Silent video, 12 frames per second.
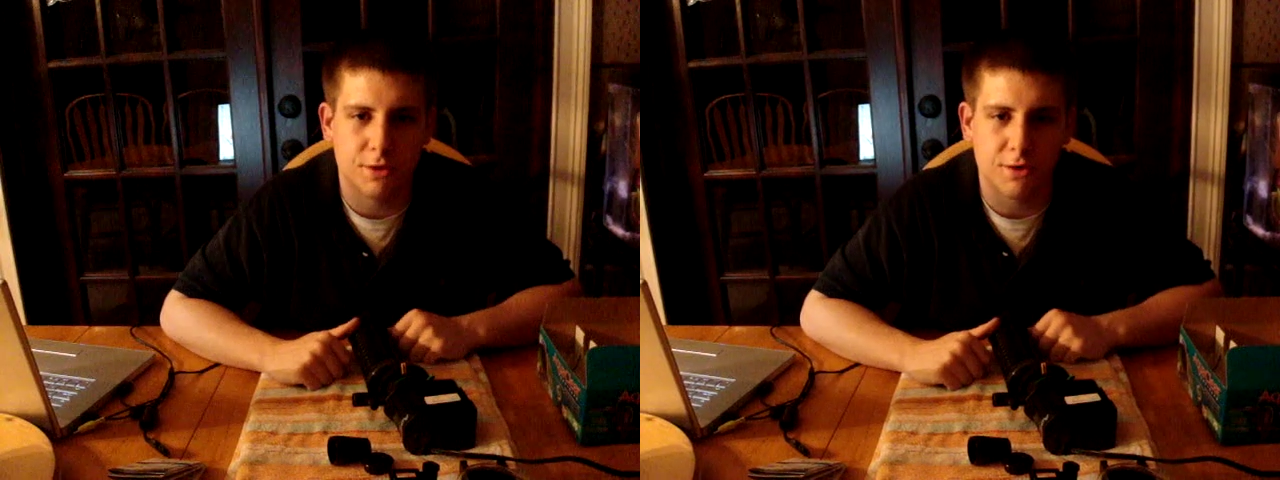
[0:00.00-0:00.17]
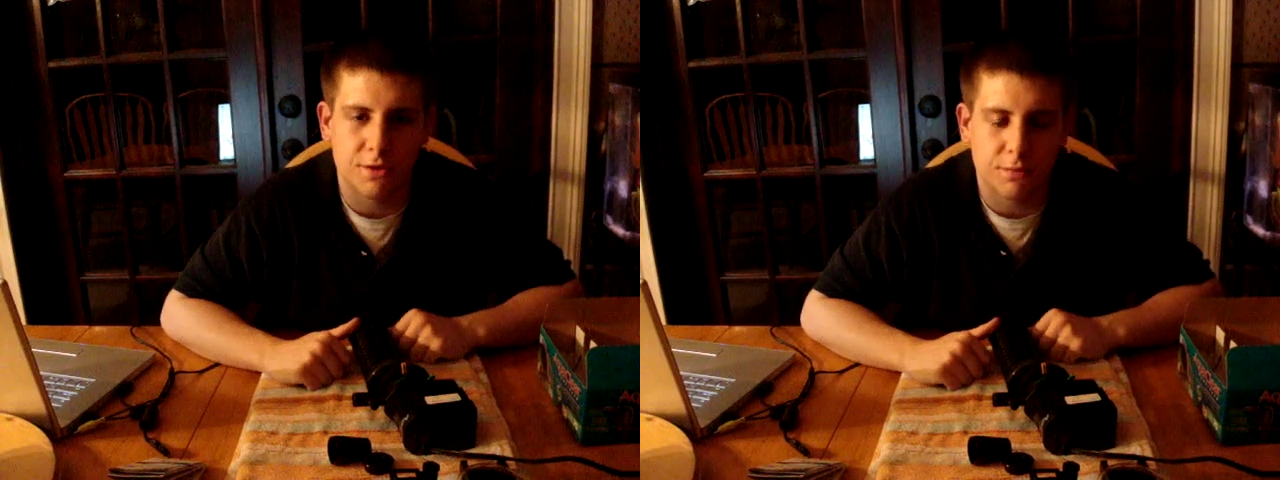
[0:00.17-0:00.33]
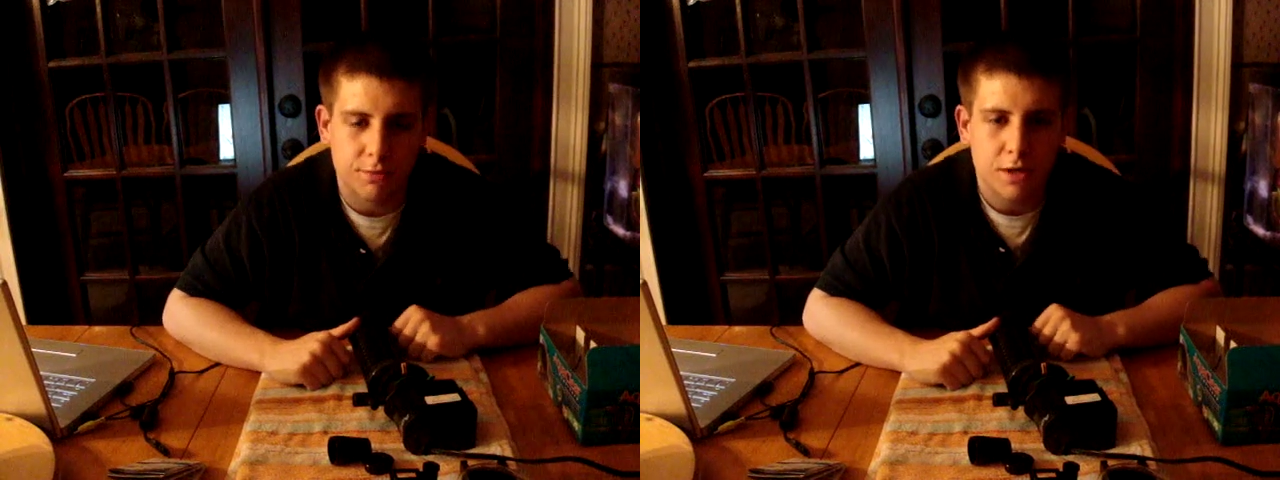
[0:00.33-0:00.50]
but
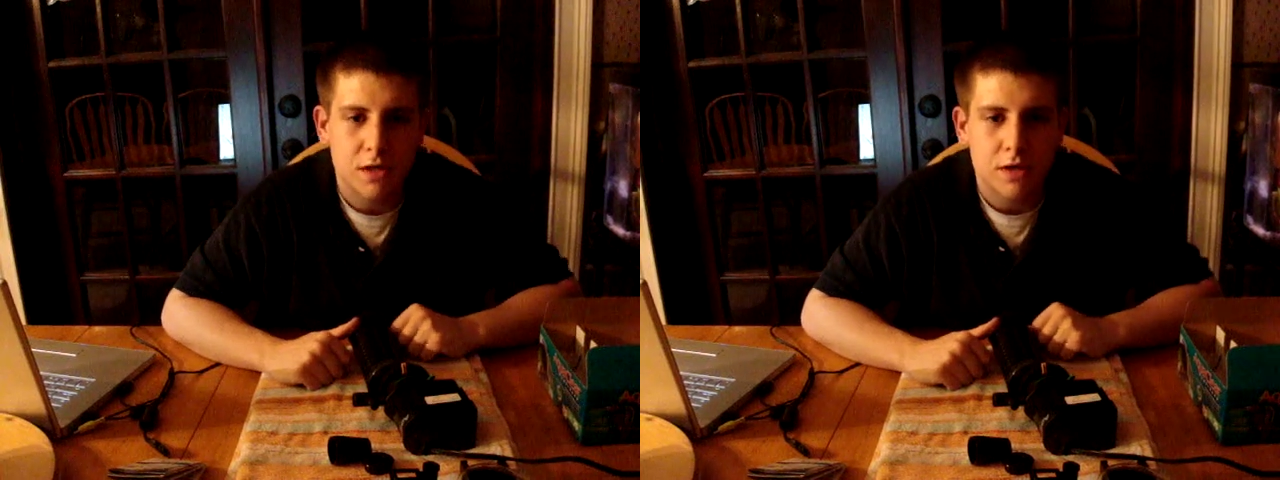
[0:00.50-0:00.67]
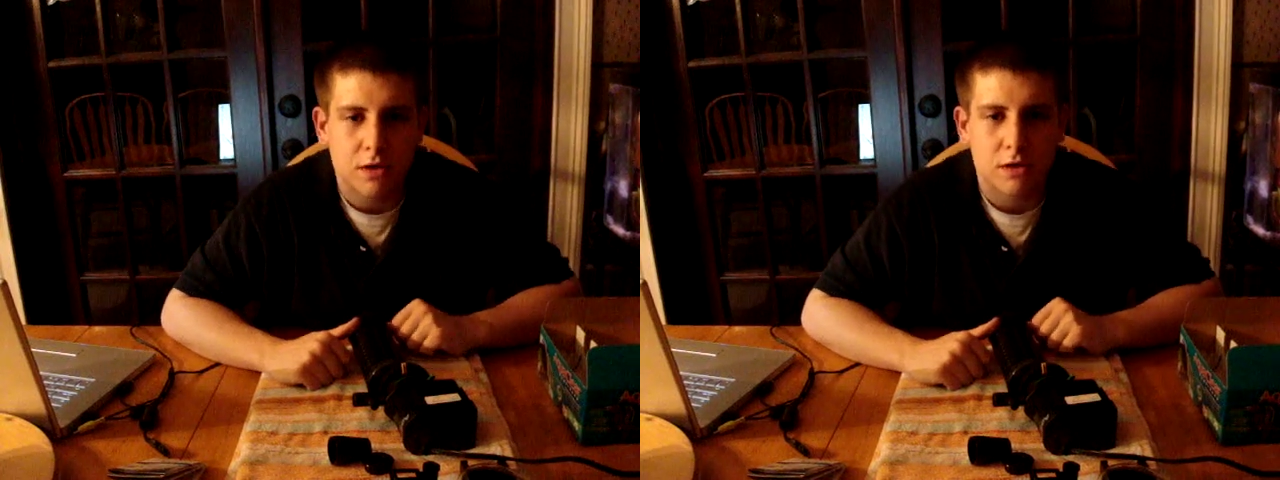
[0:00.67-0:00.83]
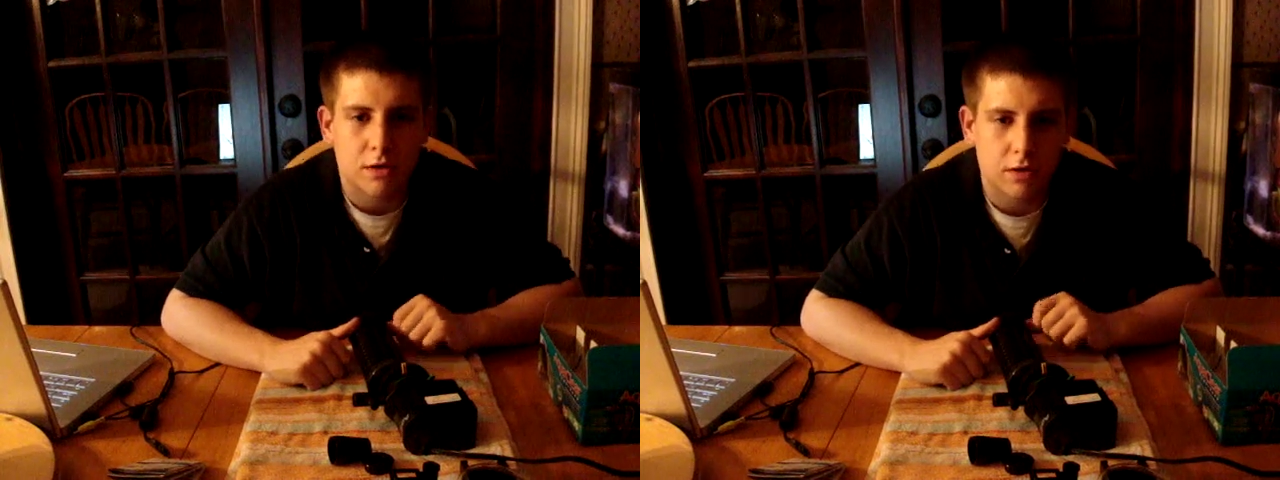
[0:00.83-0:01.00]

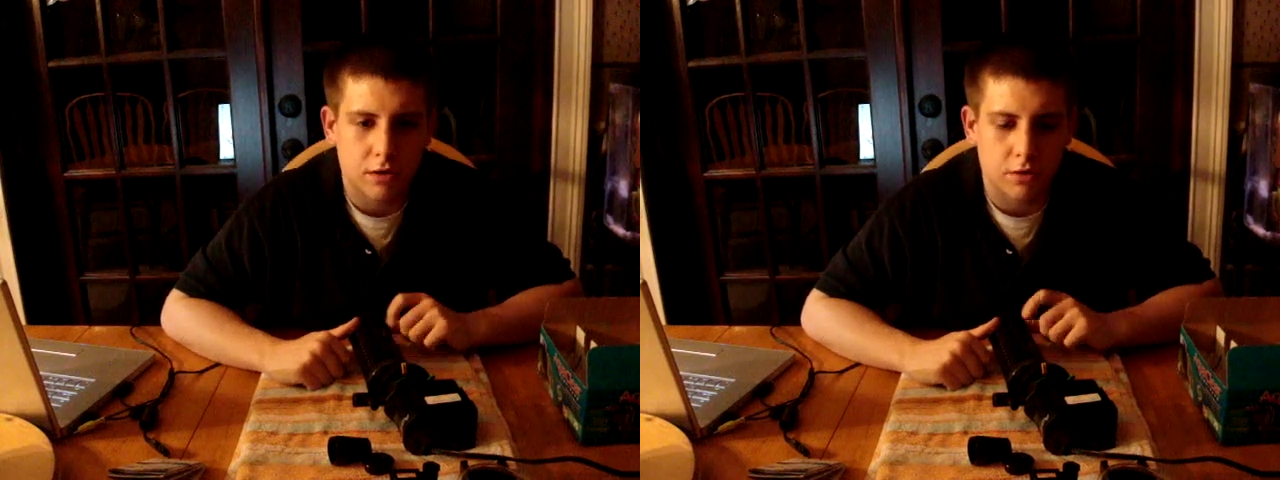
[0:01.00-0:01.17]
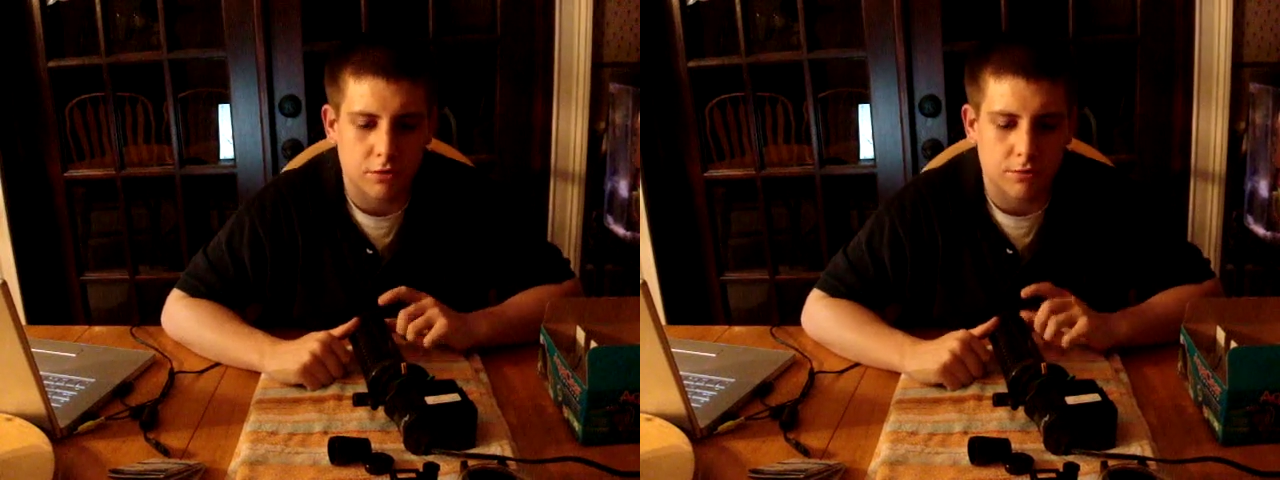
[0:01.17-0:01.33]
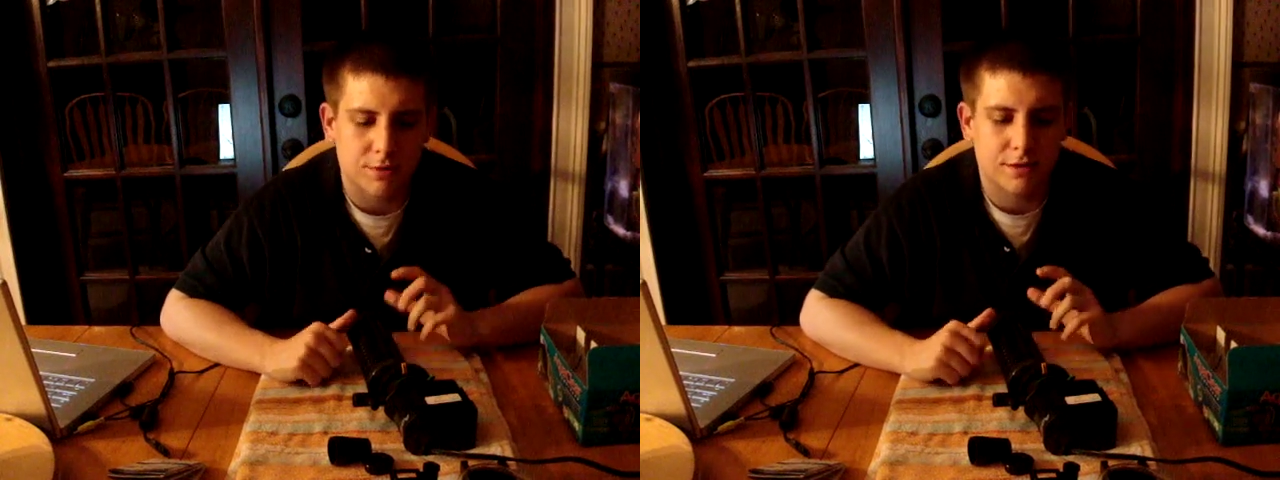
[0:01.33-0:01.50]
I'll go